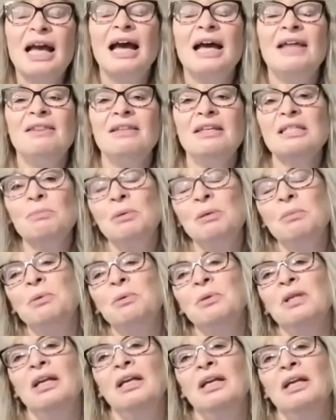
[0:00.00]
And these
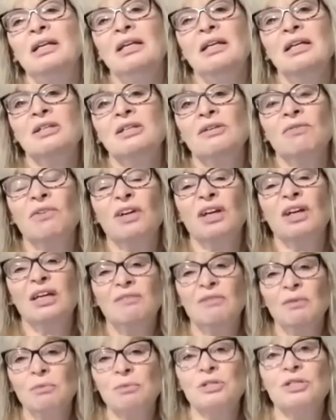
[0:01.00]
people that I needed to
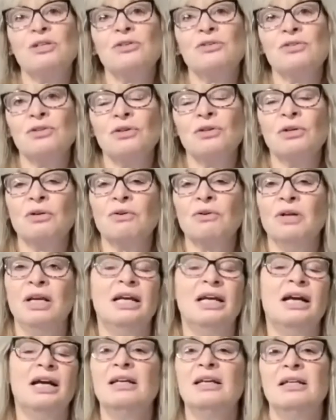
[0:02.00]
forgive, it was years ago
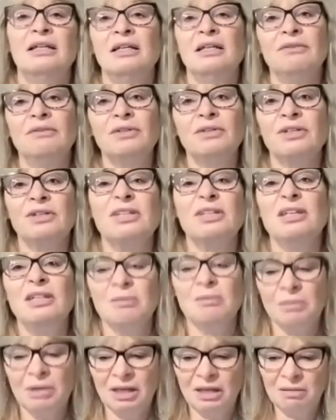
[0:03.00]
already. I didn't even see
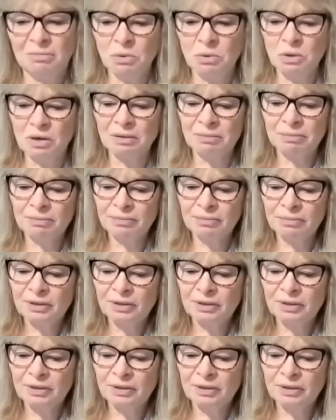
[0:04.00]
them anymore.